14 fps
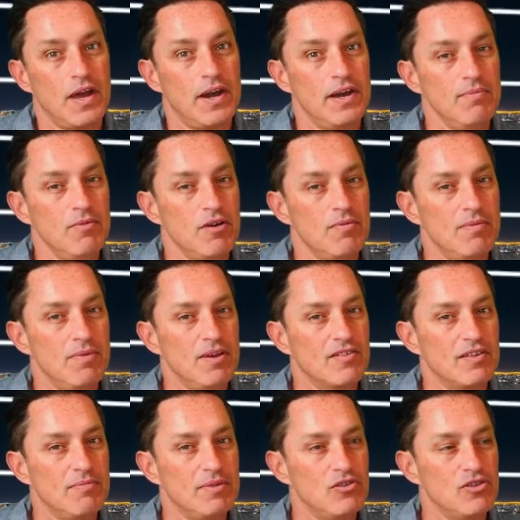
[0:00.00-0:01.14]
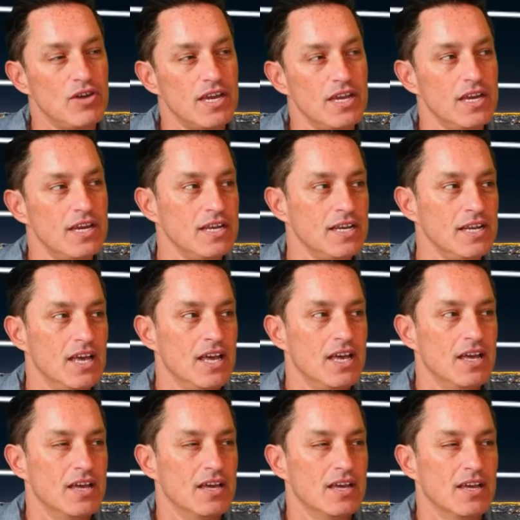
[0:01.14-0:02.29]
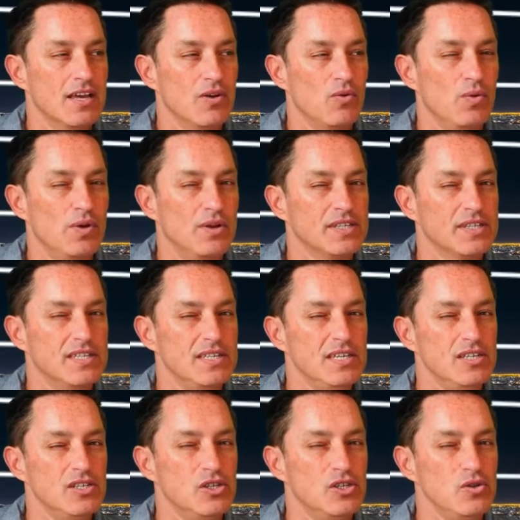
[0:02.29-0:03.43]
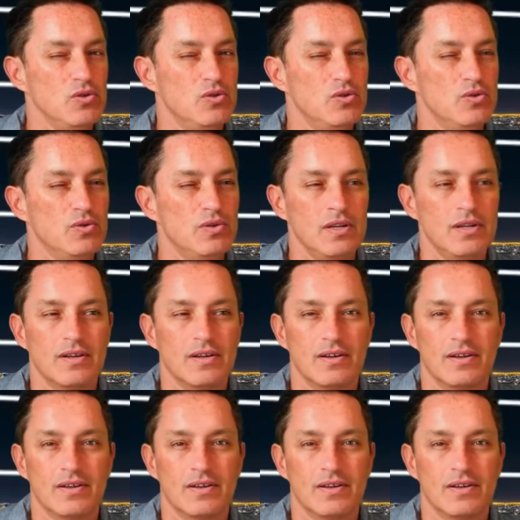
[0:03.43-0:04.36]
Got an email. Maybe it's somebody checking in. We'll see you soon.